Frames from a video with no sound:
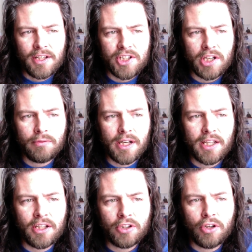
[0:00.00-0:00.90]

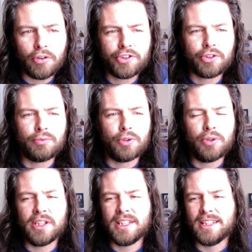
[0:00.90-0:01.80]
generating a culture
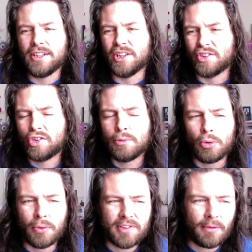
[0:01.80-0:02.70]
rooted in
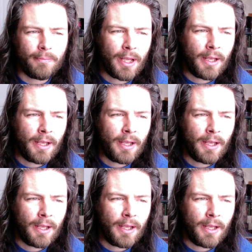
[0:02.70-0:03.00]
consumerism.